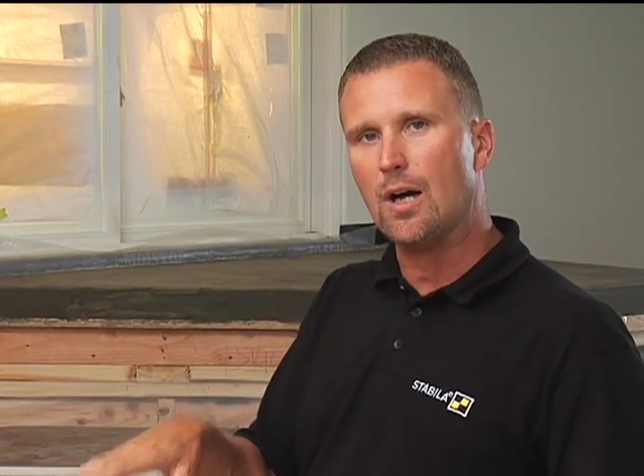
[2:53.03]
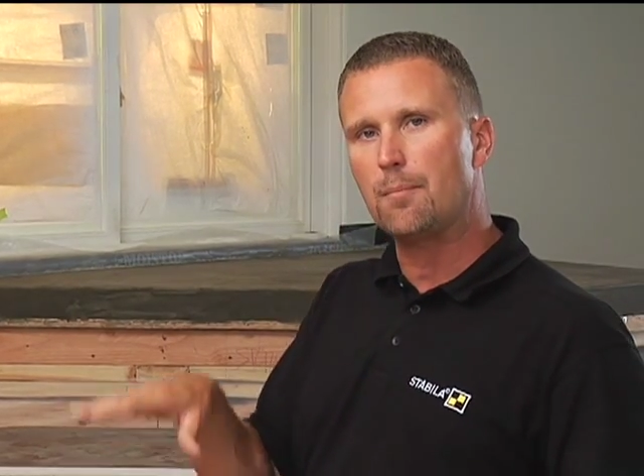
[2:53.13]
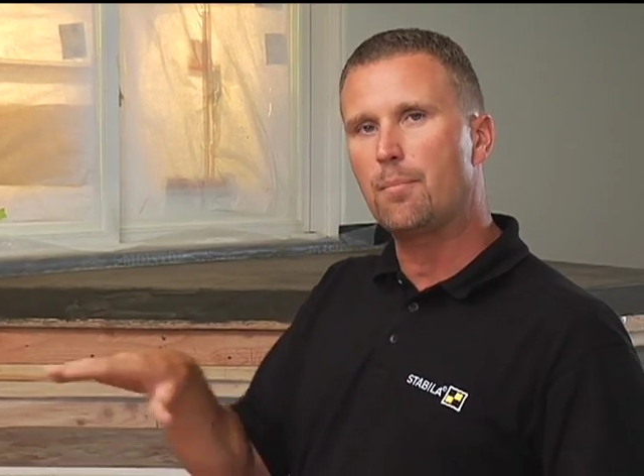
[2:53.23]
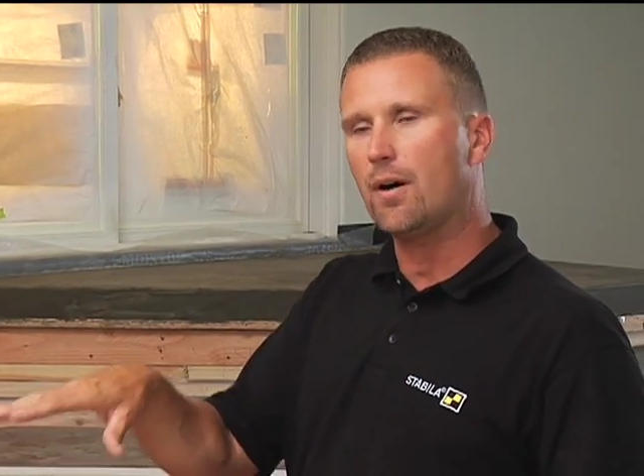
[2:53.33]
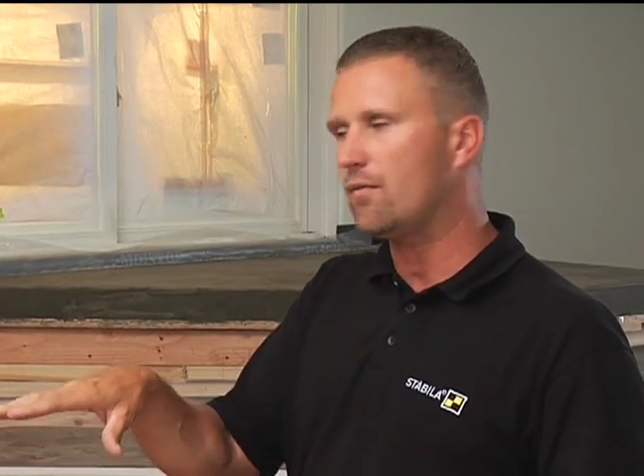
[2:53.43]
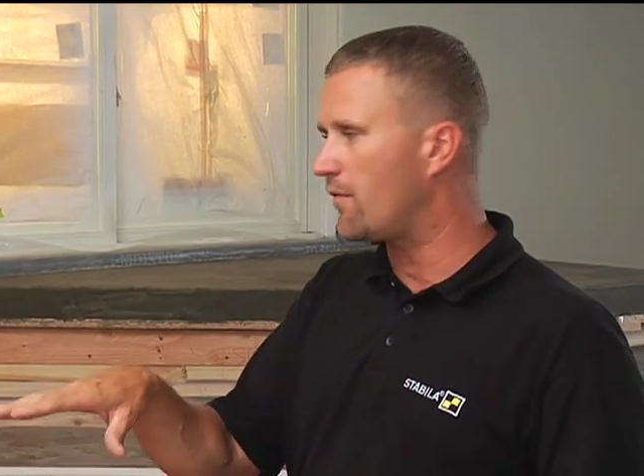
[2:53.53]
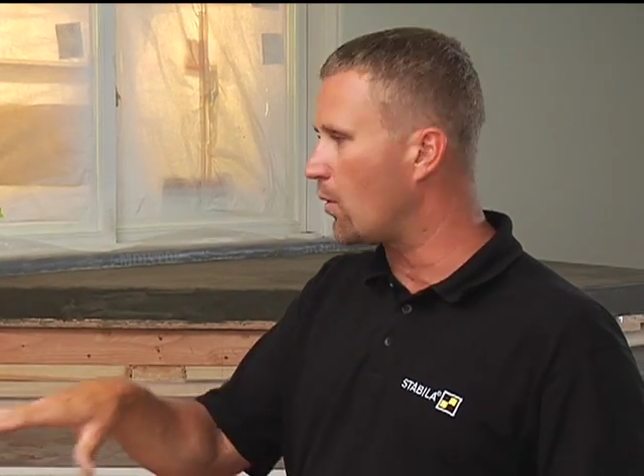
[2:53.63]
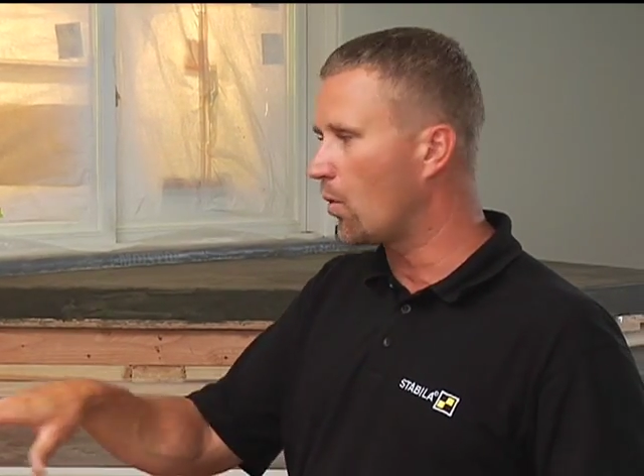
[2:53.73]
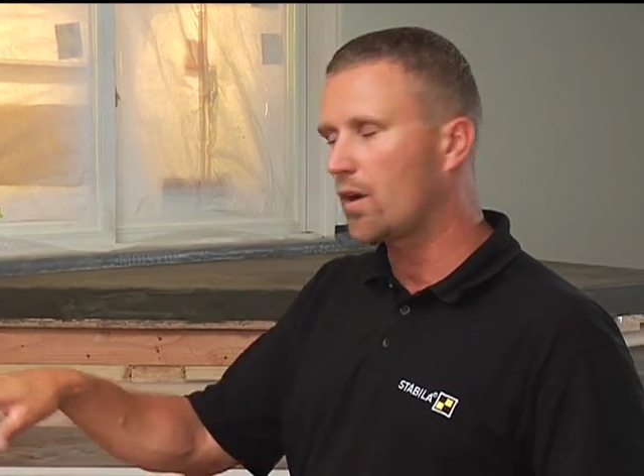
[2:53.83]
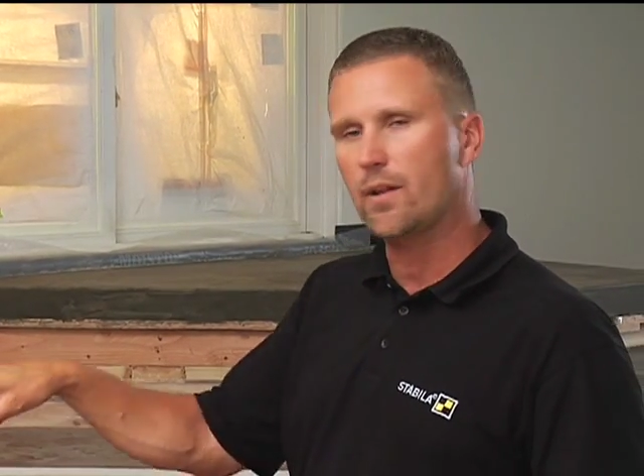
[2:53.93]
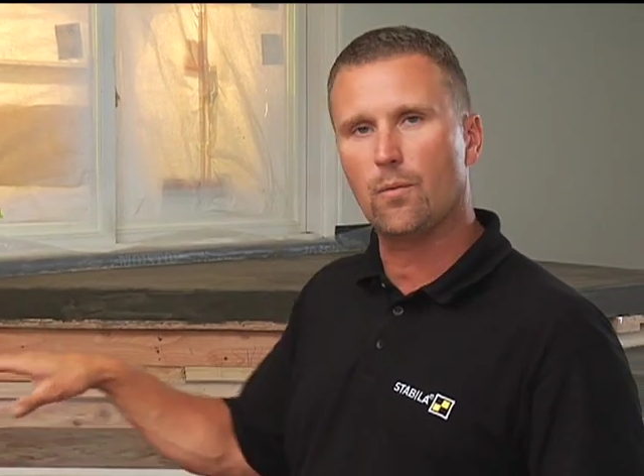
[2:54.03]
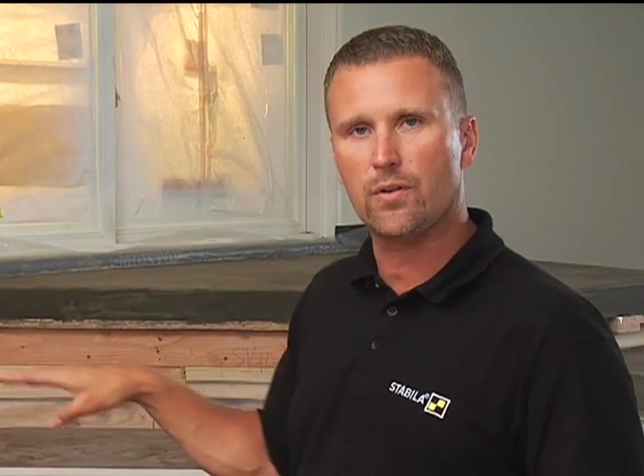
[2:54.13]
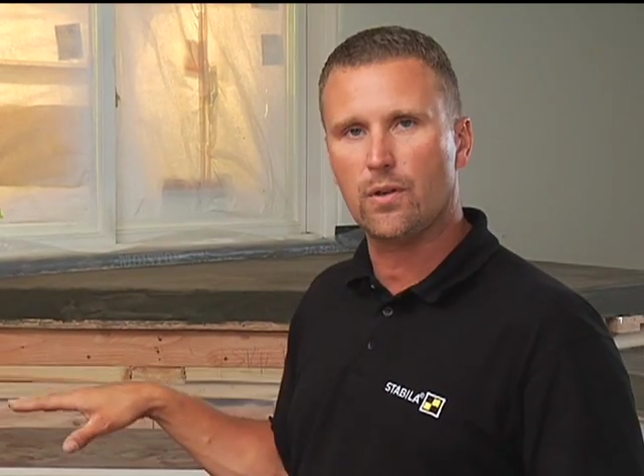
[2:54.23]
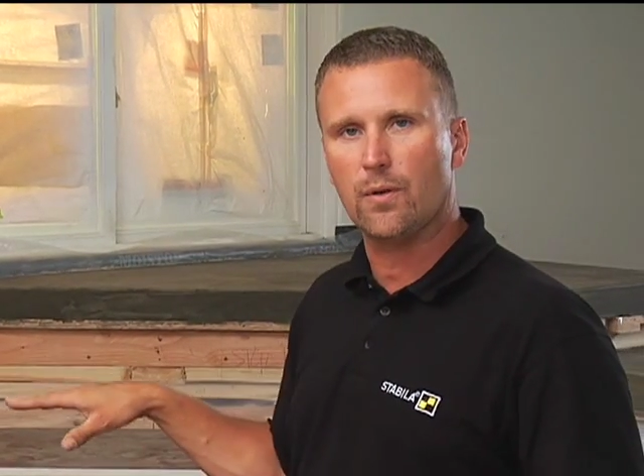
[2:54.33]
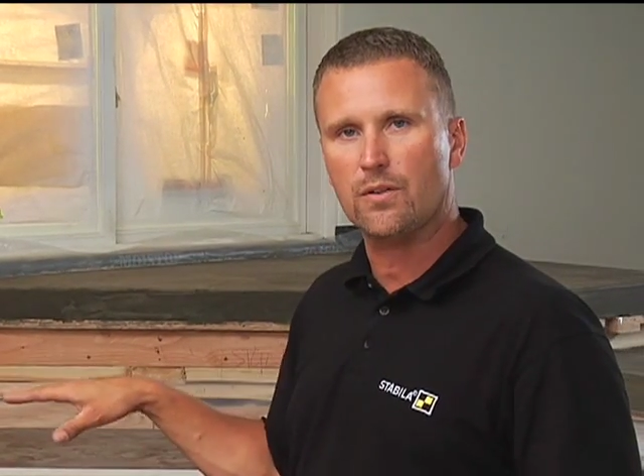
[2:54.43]
above the work that we're
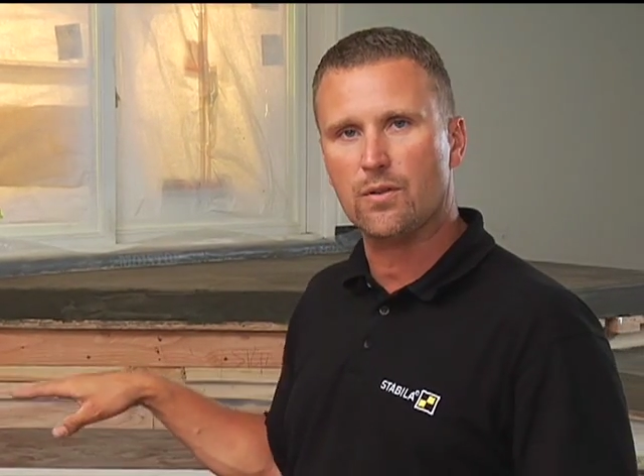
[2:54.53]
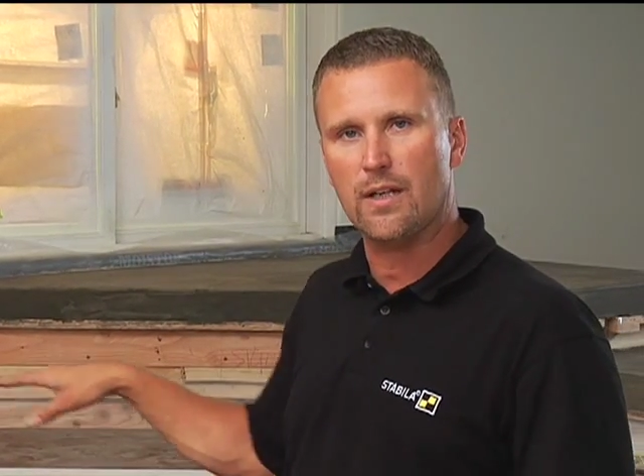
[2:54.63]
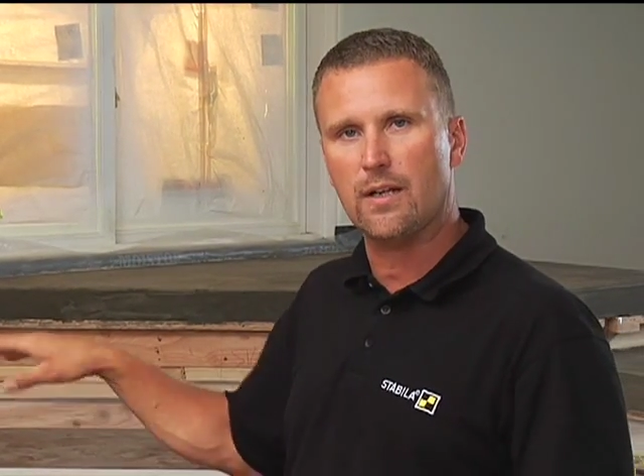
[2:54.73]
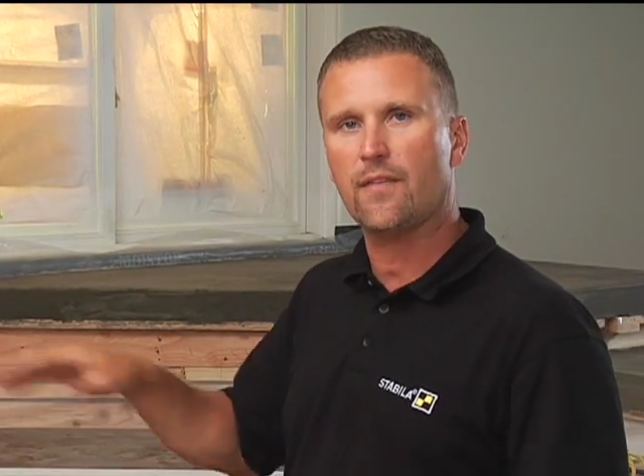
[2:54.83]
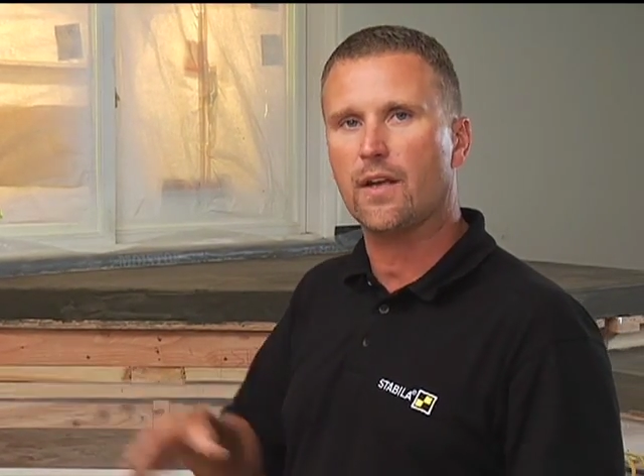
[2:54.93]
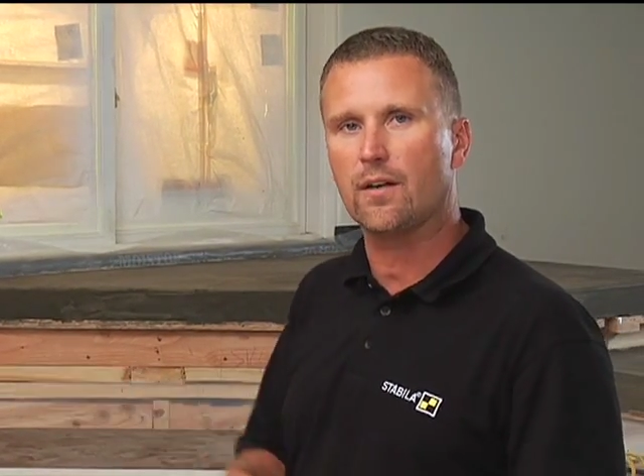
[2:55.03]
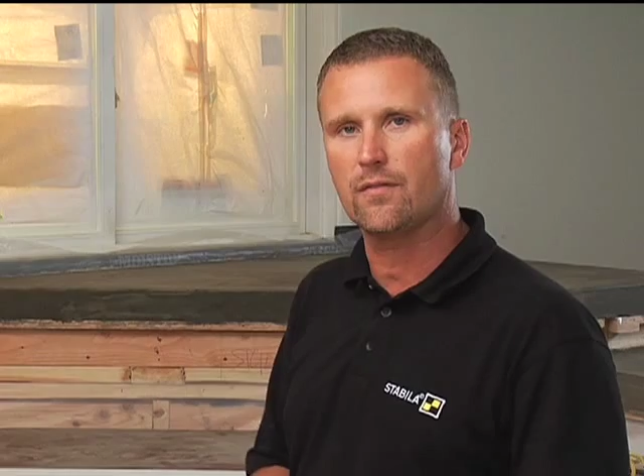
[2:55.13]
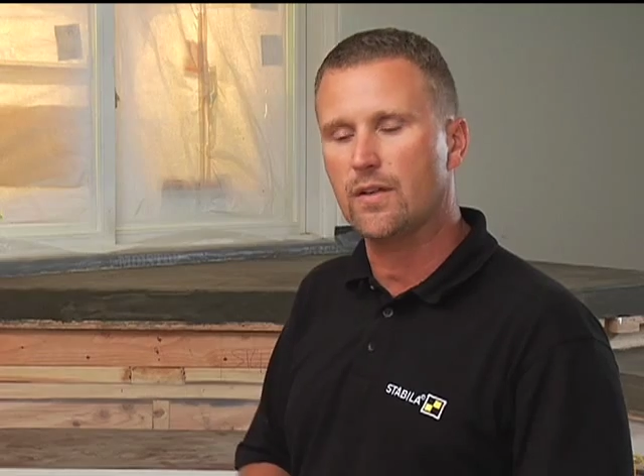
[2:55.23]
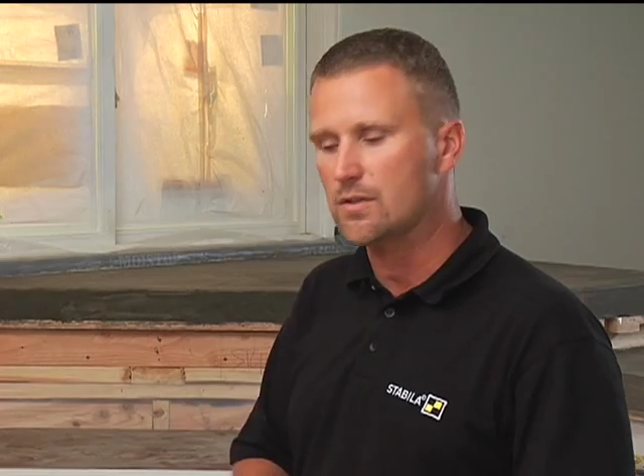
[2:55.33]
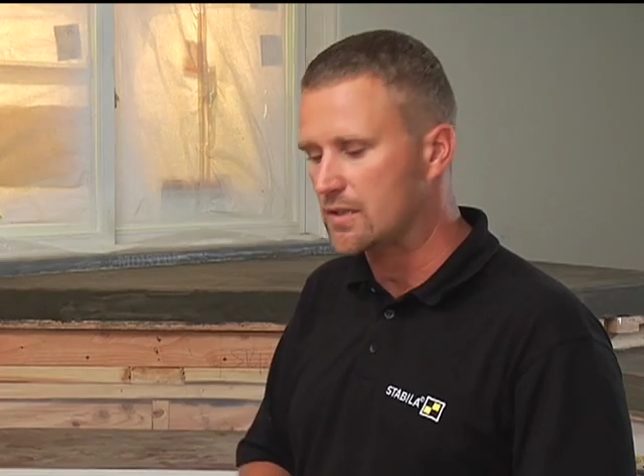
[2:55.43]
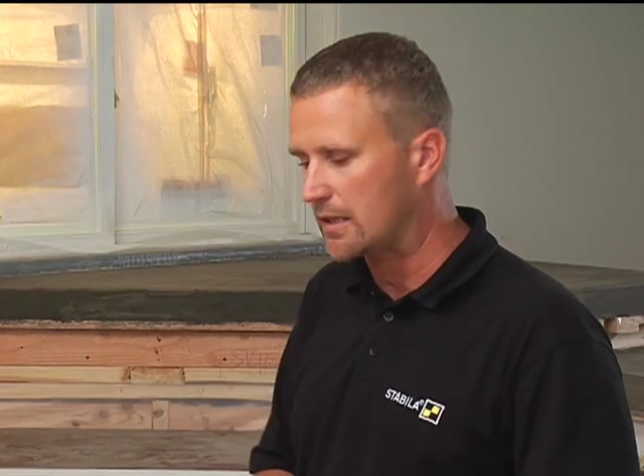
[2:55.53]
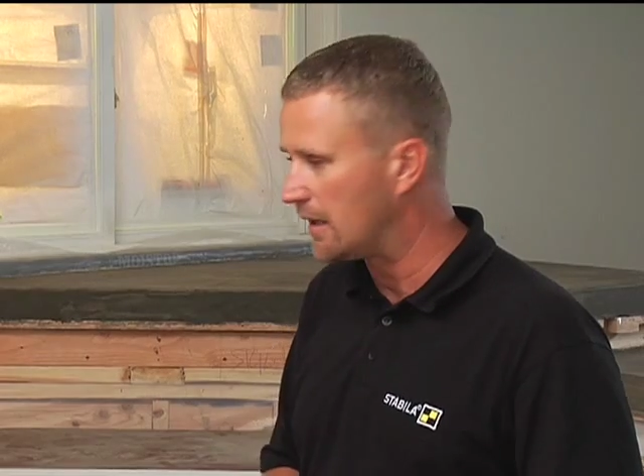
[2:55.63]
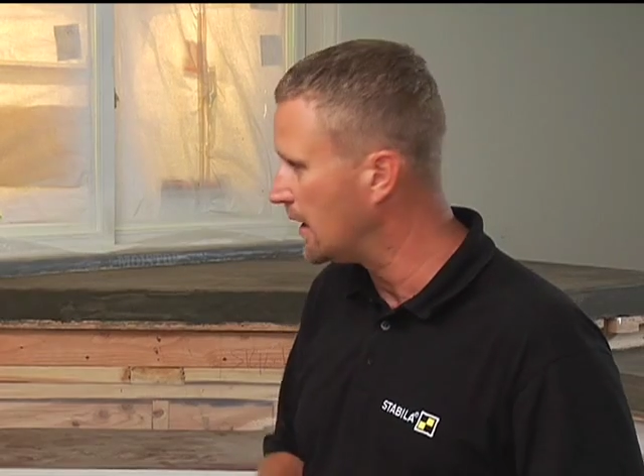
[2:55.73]
doing so that nothing interferes it.